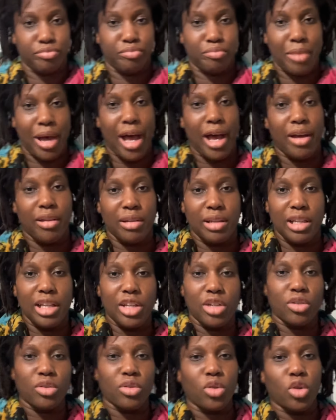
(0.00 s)
by
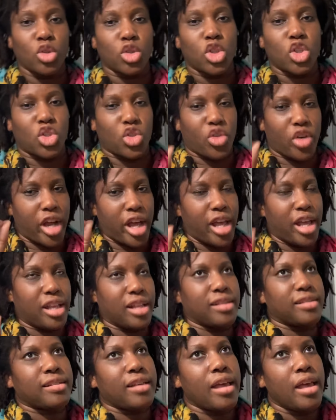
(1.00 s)
literal
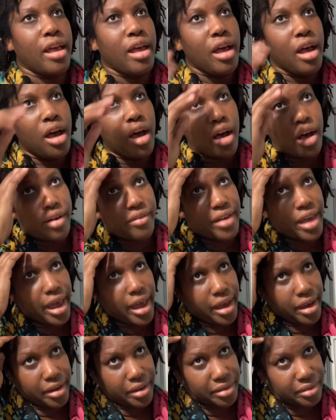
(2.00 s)
strands of
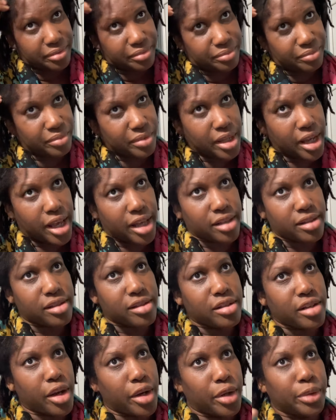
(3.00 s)
hair. And
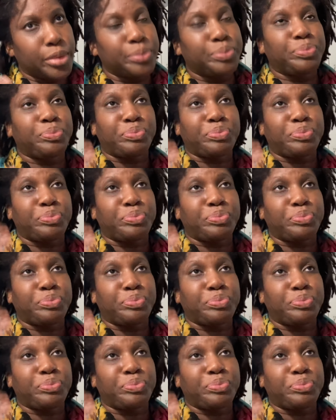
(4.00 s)
so,